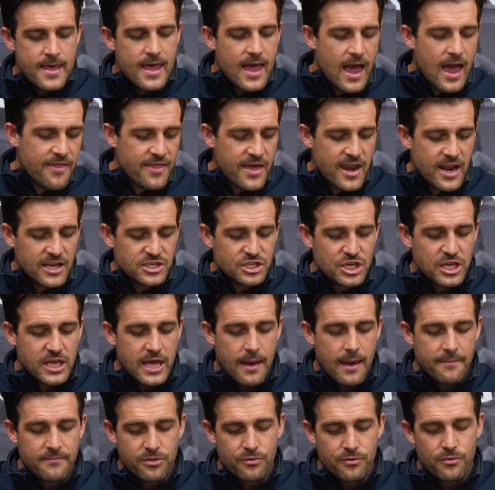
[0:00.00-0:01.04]
And then as you
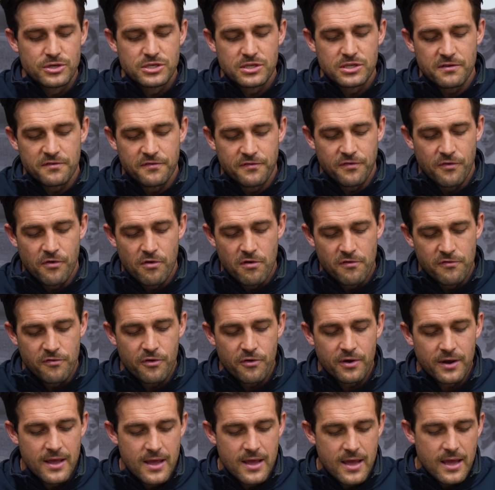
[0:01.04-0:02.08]
come through to the
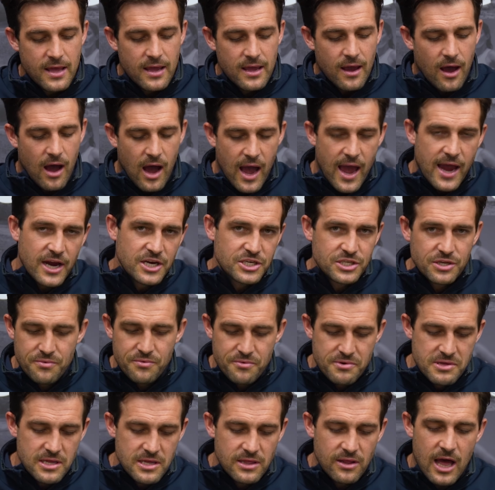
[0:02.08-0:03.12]
Forefoot, I actually
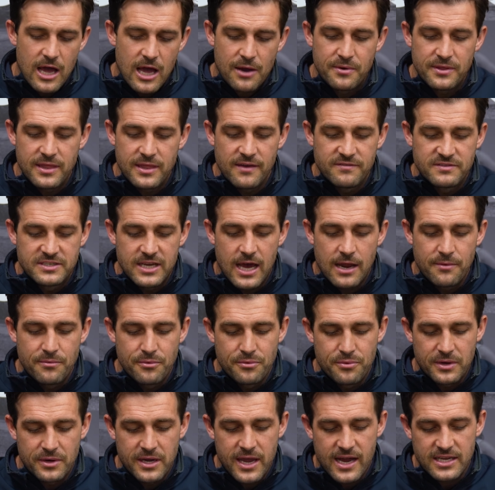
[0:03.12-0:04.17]
really like what they've done
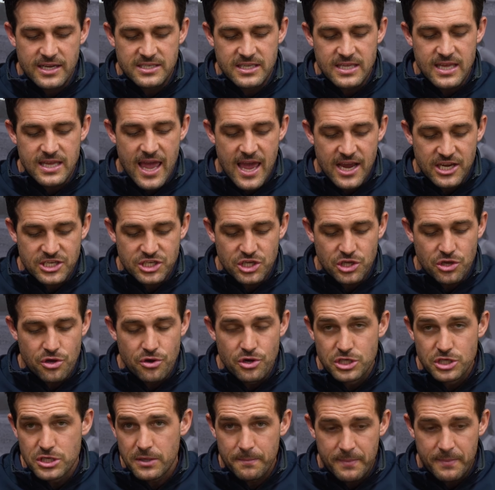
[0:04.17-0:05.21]
with regard to the
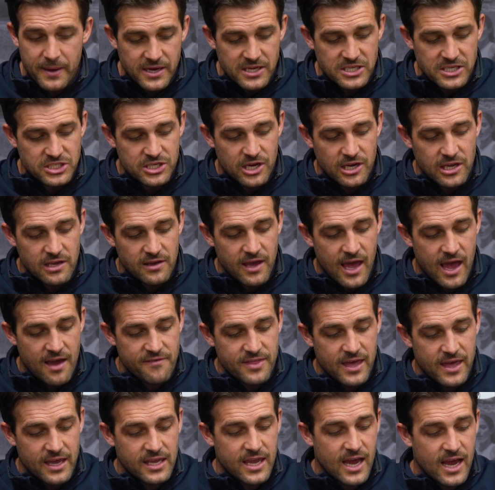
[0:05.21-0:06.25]
execution piece. So you have
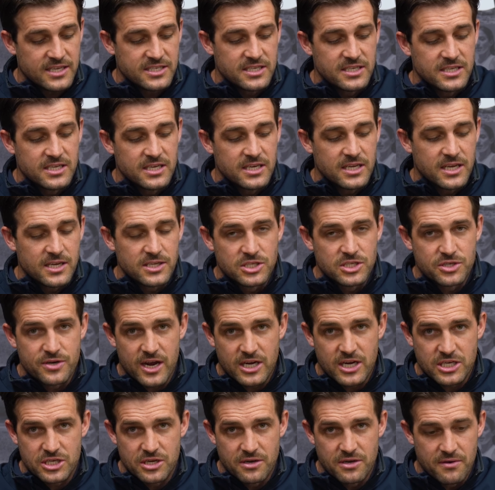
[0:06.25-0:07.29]
that gusseted
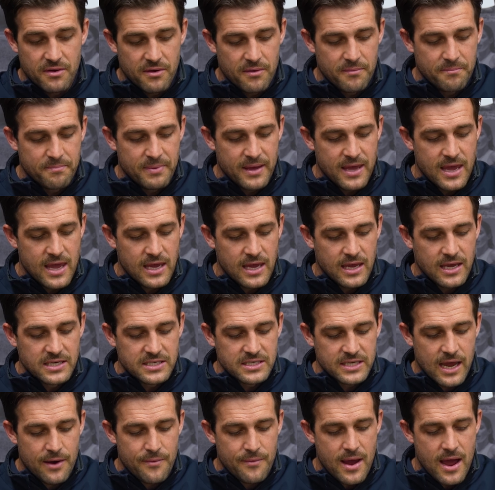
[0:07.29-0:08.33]
construction being
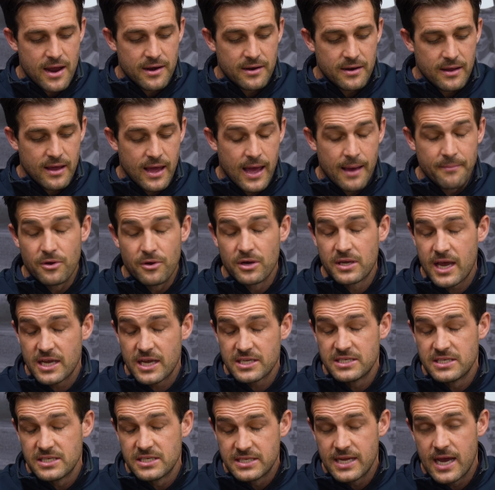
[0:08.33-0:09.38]
it around, not
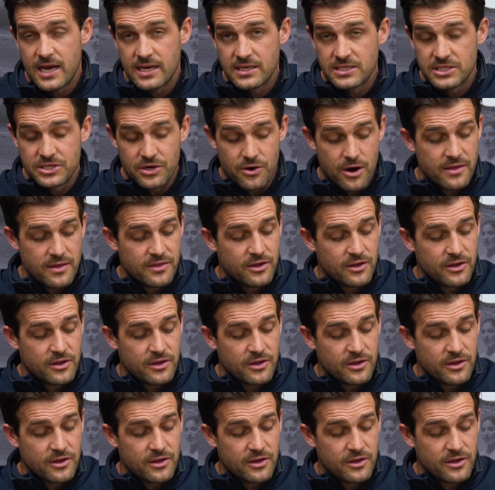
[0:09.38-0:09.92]
gusseted tongue, sorry.